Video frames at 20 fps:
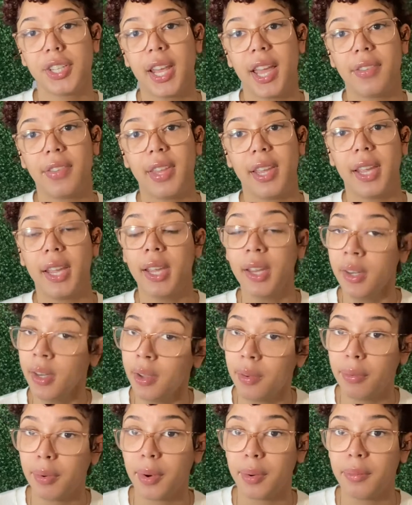at the end
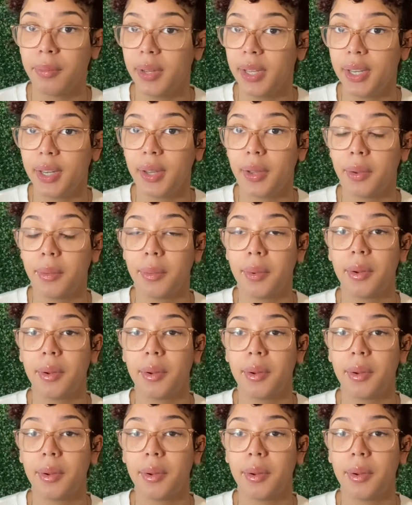of her video.